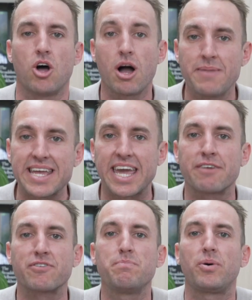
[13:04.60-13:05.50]
I make
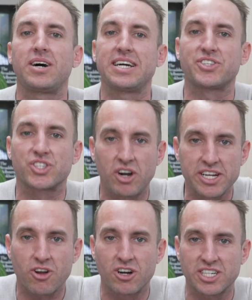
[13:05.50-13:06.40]
every buyer sign
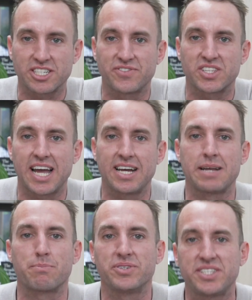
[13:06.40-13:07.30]
a contract of sale
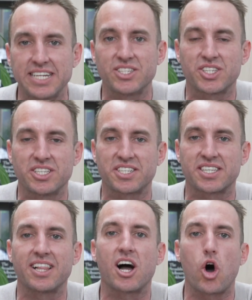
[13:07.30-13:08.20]
and present it to the
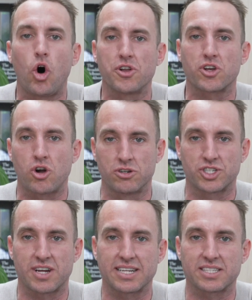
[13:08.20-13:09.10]
seller on a
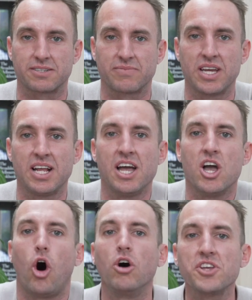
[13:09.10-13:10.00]
contract.
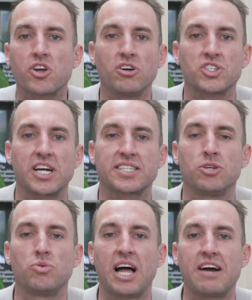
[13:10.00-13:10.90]
On the contract,
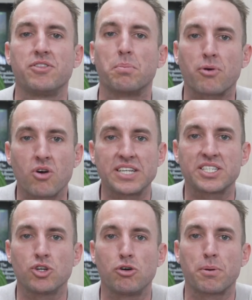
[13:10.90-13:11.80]
it will have the price
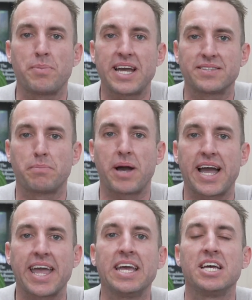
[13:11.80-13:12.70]
that you're prepared to
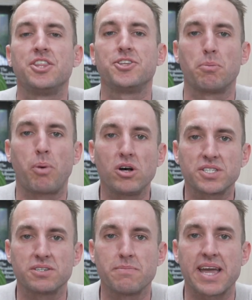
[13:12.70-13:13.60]
pay, the
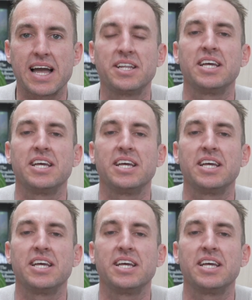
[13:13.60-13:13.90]
deposit amount,